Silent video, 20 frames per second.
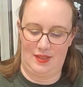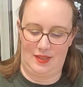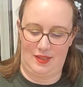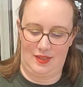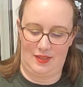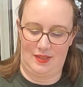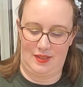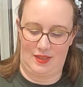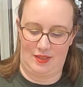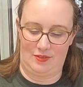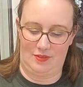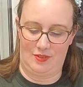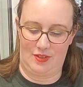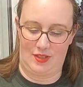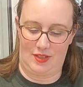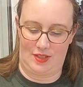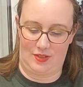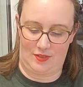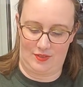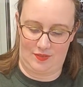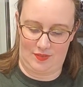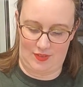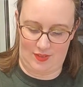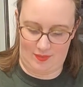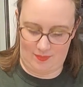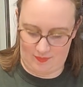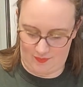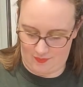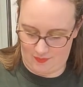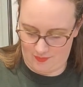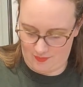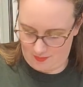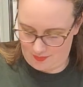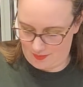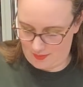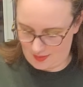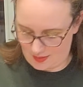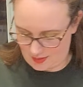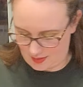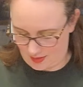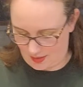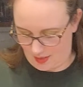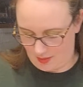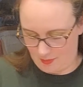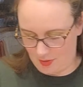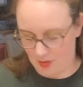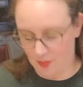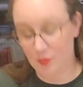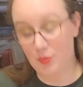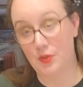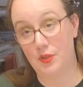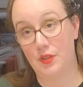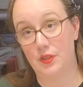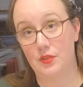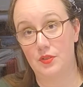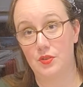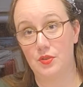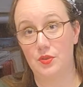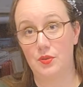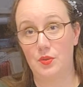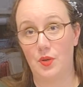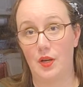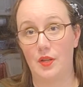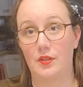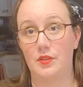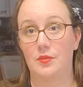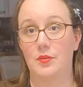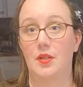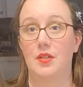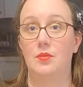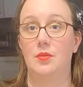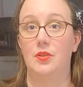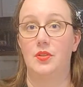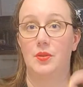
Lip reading: And I've run out of them. I'm going to put in 2 other marbles.